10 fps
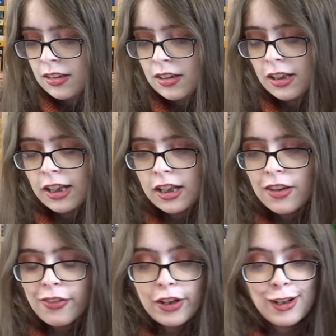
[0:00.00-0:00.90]
And
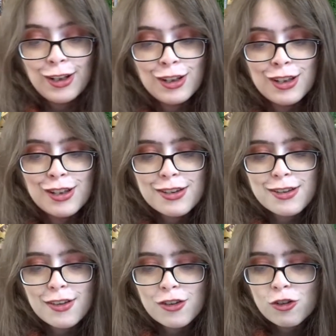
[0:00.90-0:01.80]
that is the
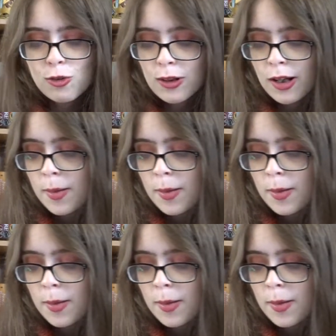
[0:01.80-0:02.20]
story